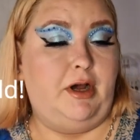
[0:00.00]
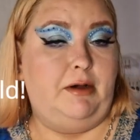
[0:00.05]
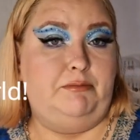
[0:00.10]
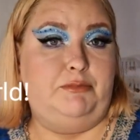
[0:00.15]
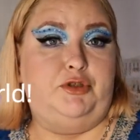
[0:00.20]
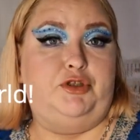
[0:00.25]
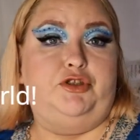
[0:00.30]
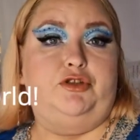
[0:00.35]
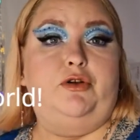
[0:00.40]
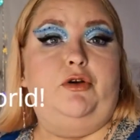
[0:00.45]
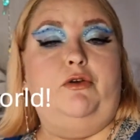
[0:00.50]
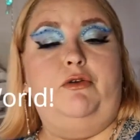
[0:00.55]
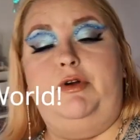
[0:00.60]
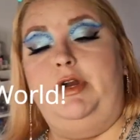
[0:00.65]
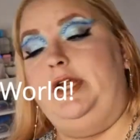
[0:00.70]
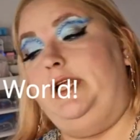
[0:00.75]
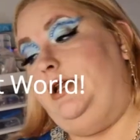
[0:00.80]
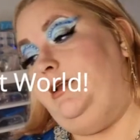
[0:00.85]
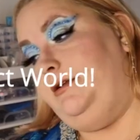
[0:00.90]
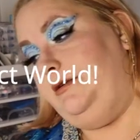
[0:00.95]
I'm
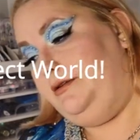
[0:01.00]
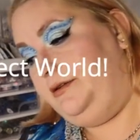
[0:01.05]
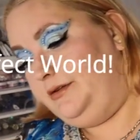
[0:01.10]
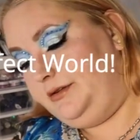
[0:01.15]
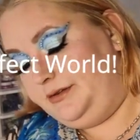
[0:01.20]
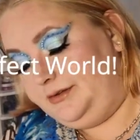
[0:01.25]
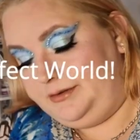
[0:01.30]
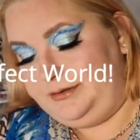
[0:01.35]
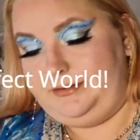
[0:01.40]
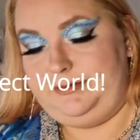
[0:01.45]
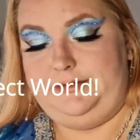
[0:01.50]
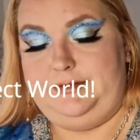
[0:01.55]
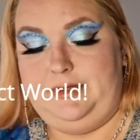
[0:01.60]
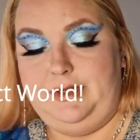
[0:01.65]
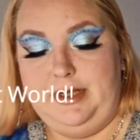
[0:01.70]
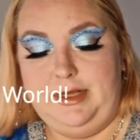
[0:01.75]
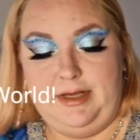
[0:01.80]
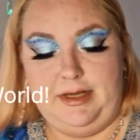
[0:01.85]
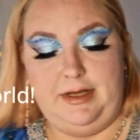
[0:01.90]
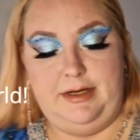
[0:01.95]
sorry,
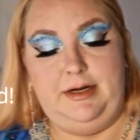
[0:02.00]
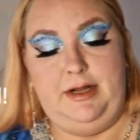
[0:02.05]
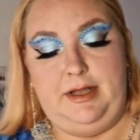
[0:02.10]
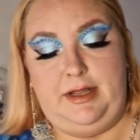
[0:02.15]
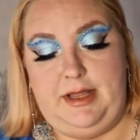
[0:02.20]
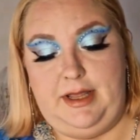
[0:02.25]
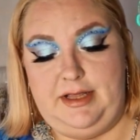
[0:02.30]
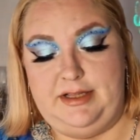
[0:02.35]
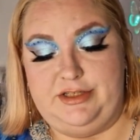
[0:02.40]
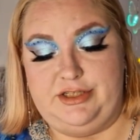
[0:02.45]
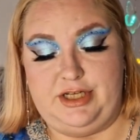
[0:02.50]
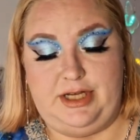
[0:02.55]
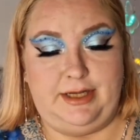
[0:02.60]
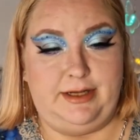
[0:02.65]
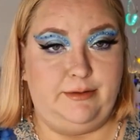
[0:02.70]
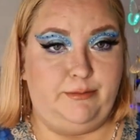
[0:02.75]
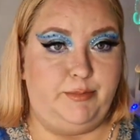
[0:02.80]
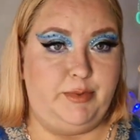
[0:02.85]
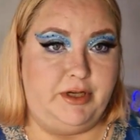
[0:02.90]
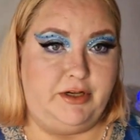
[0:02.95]
and I can't check
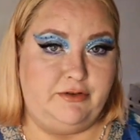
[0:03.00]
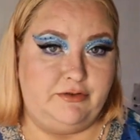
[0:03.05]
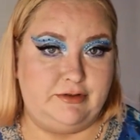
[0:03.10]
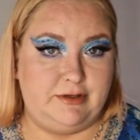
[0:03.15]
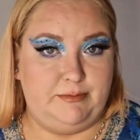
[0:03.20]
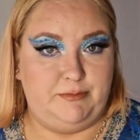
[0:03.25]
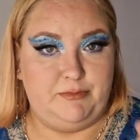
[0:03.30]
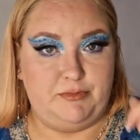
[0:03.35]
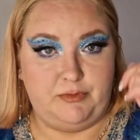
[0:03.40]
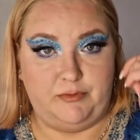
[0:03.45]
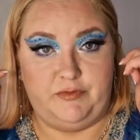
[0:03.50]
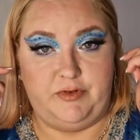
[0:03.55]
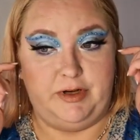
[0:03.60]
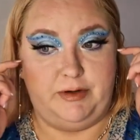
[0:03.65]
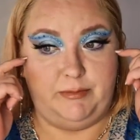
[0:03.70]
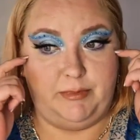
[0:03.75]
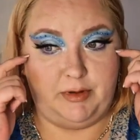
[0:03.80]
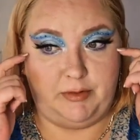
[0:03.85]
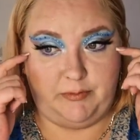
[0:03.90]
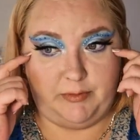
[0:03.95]
it because I'm
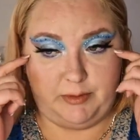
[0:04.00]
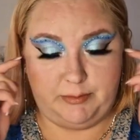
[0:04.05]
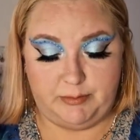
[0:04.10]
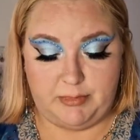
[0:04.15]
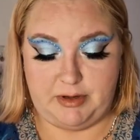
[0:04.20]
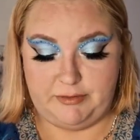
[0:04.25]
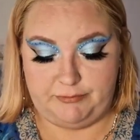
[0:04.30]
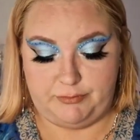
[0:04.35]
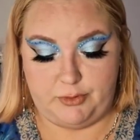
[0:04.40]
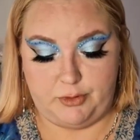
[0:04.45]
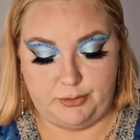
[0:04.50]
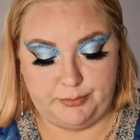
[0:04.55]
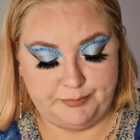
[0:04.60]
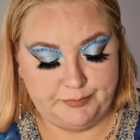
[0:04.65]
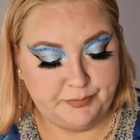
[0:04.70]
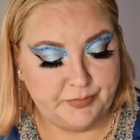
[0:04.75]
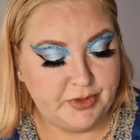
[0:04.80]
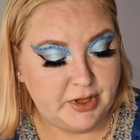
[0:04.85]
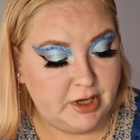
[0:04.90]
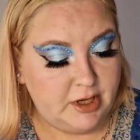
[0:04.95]
filming with my phone.
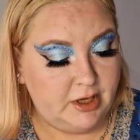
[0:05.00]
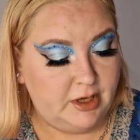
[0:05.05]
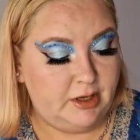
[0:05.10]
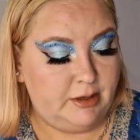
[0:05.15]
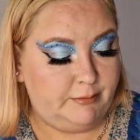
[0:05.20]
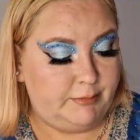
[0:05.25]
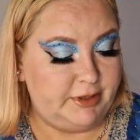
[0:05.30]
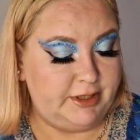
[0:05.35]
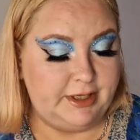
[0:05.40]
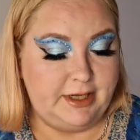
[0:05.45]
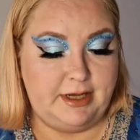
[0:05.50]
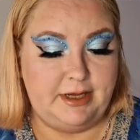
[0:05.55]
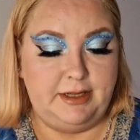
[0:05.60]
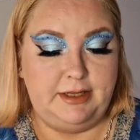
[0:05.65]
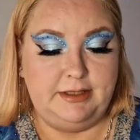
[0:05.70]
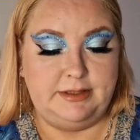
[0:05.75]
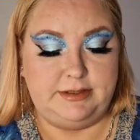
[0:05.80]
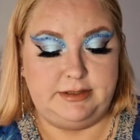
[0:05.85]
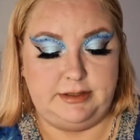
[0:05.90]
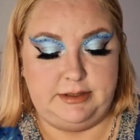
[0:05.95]
But yeah,
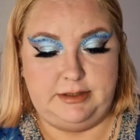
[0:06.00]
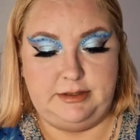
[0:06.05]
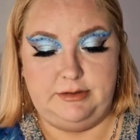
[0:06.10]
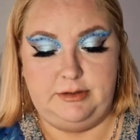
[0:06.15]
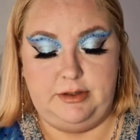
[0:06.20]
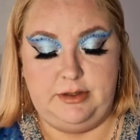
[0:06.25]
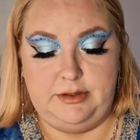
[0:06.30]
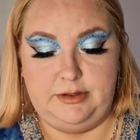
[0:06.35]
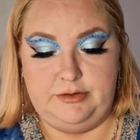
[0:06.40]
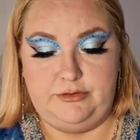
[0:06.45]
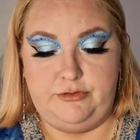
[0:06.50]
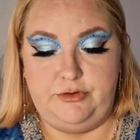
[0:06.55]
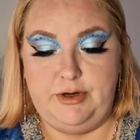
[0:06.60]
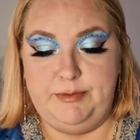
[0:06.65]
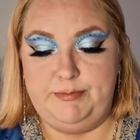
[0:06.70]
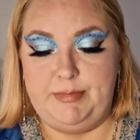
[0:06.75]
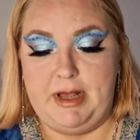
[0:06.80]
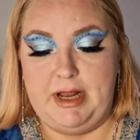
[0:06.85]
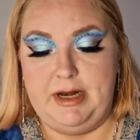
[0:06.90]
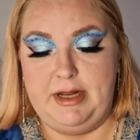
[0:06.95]
it's a 3
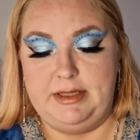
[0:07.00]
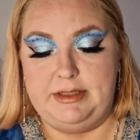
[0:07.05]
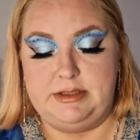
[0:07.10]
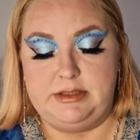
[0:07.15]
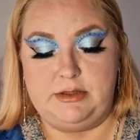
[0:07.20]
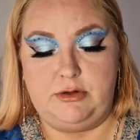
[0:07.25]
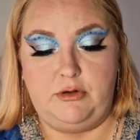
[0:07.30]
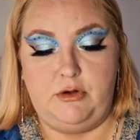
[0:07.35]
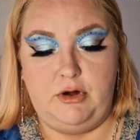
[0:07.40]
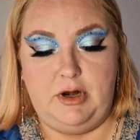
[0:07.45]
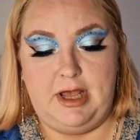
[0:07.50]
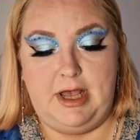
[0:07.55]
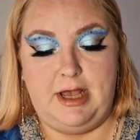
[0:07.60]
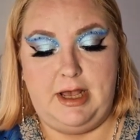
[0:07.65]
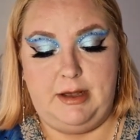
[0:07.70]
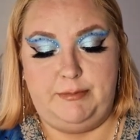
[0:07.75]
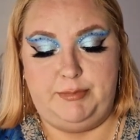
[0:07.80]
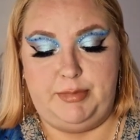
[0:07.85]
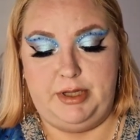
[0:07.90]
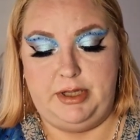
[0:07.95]
palettes
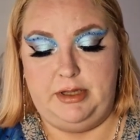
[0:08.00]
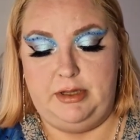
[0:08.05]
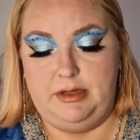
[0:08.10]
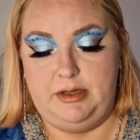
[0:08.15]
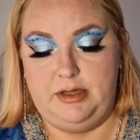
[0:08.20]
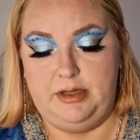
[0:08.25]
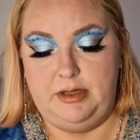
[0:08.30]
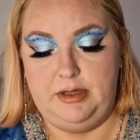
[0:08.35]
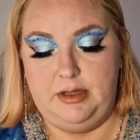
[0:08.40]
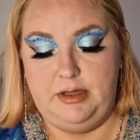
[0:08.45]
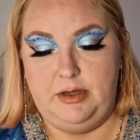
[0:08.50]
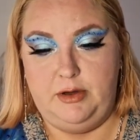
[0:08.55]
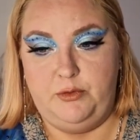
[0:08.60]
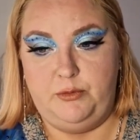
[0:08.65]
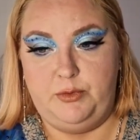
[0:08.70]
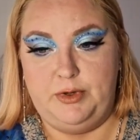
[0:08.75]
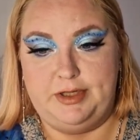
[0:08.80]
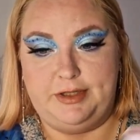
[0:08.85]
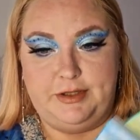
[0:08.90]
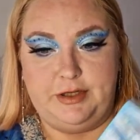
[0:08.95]
collab
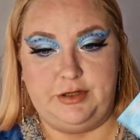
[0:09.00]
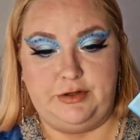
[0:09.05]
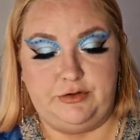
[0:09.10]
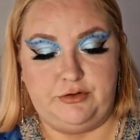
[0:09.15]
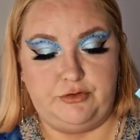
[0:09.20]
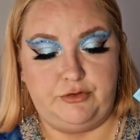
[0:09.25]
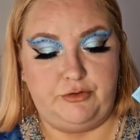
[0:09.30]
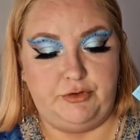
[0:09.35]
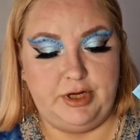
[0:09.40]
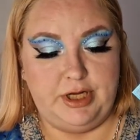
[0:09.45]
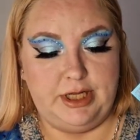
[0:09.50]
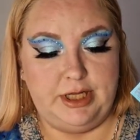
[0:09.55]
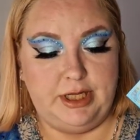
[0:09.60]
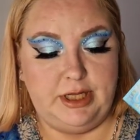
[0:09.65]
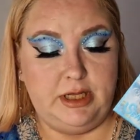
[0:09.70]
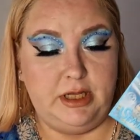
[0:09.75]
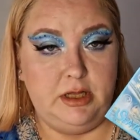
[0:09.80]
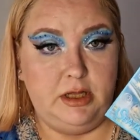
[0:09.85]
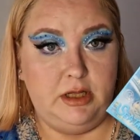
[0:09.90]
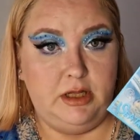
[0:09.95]
with
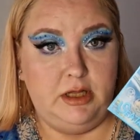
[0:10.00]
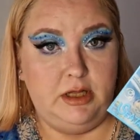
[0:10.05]
3